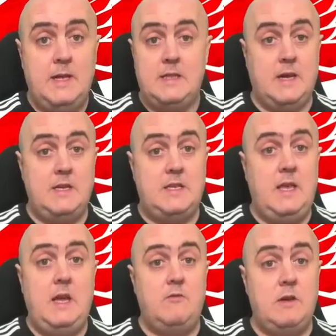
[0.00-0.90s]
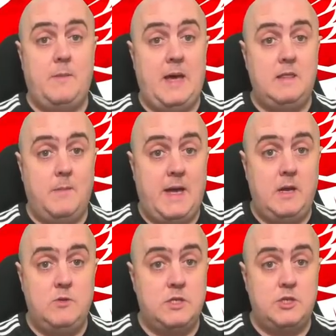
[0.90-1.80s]
Did I sit here and demand the man
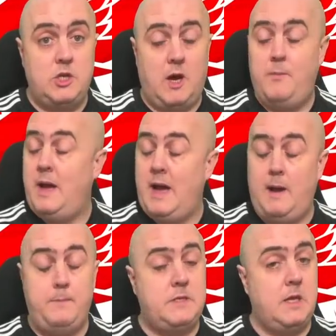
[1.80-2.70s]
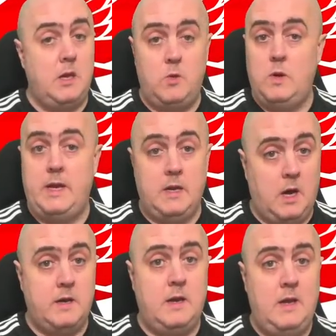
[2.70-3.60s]
lose his job? Absolutely not.